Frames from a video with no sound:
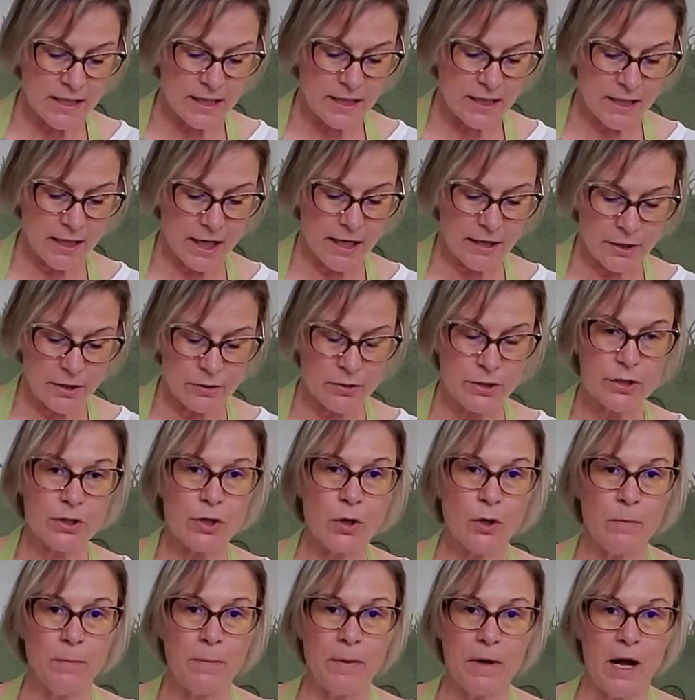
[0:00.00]
cut your
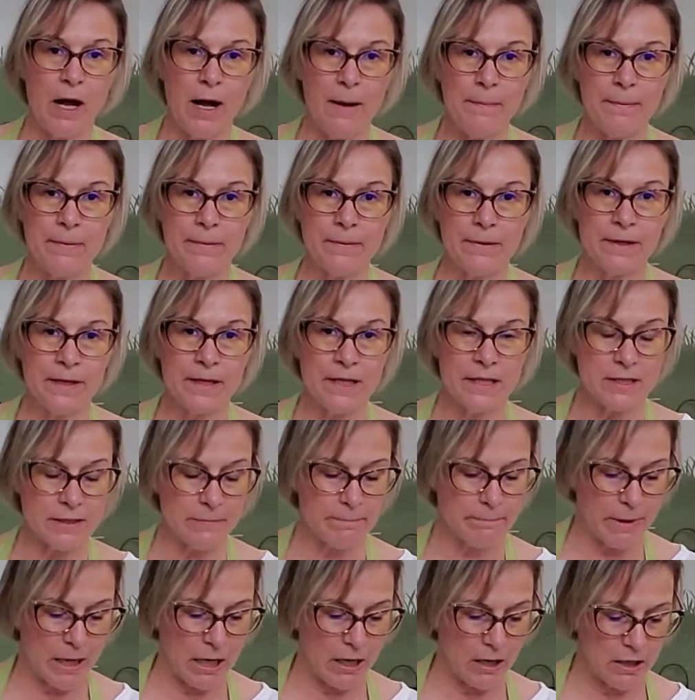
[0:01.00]
soap up into
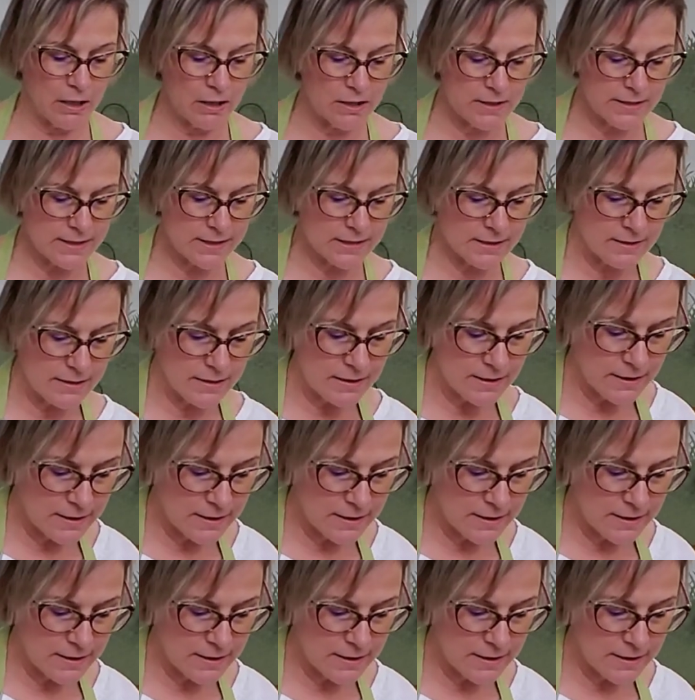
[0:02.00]
bars,